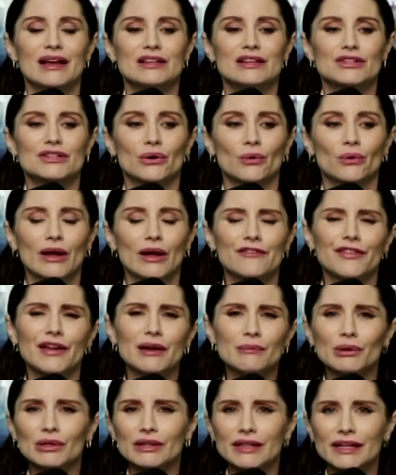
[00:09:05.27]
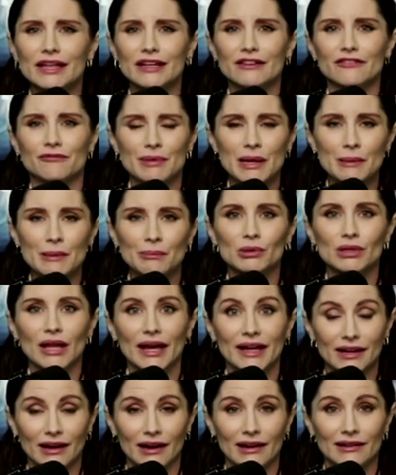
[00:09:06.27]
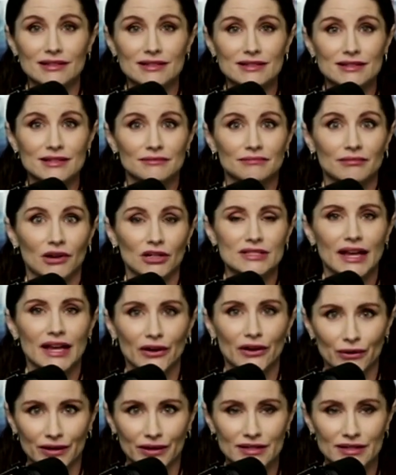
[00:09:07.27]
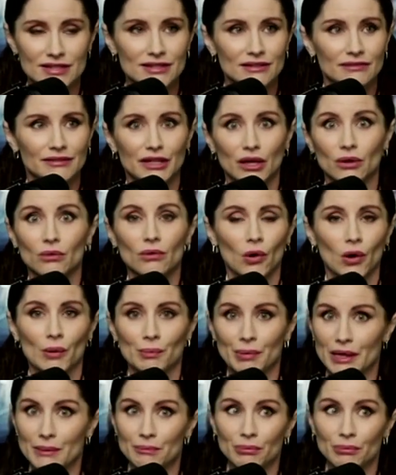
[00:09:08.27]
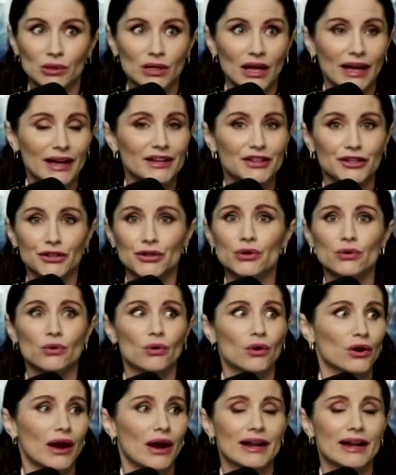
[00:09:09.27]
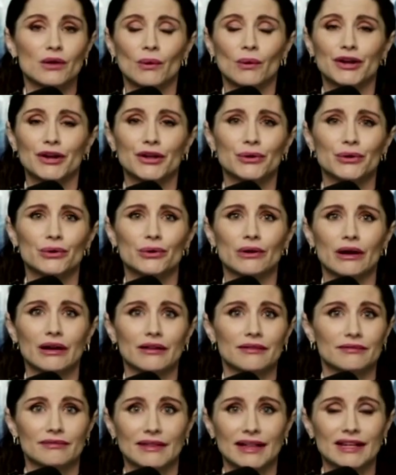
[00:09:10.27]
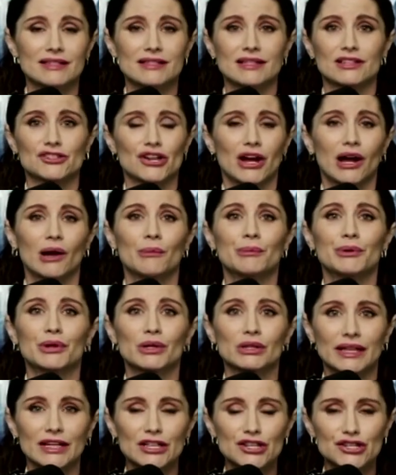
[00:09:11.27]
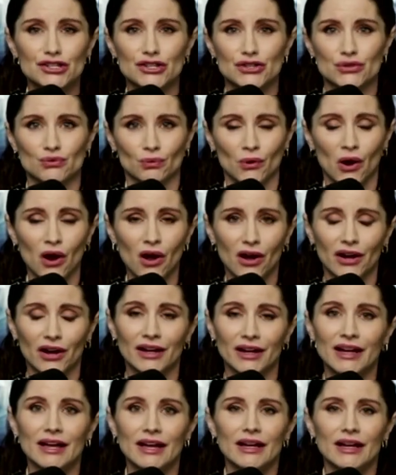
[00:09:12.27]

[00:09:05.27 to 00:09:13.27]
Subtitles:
So if they believe people like us are terrorists, or people like you or anyone who thinks that child mutilation is wrong,